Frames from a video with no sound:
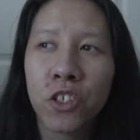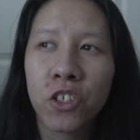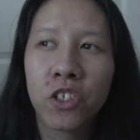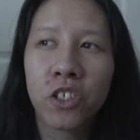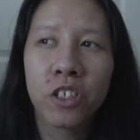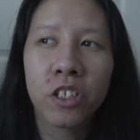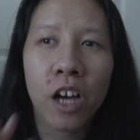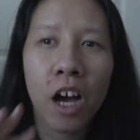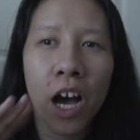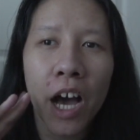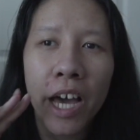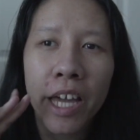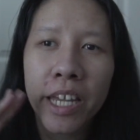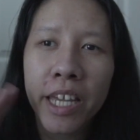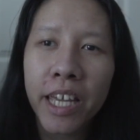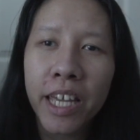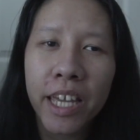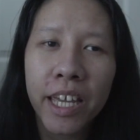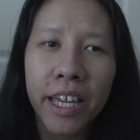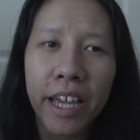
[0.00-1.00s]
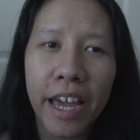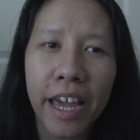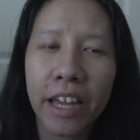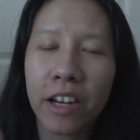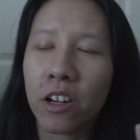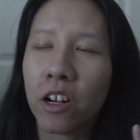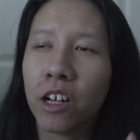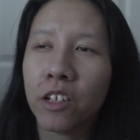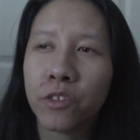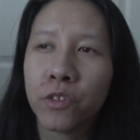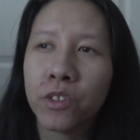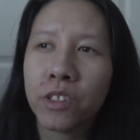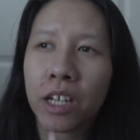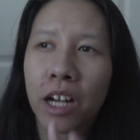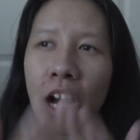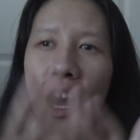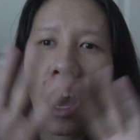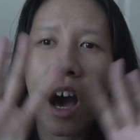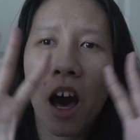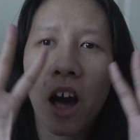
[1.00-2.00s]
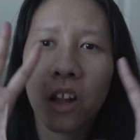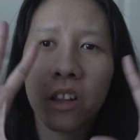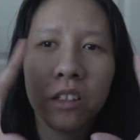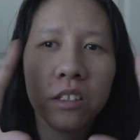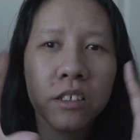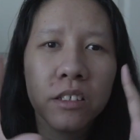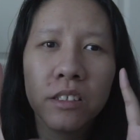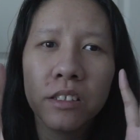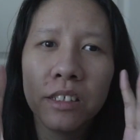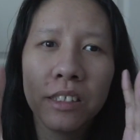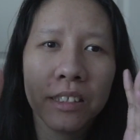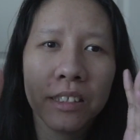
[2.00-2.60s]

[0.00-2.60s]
shot it and also the color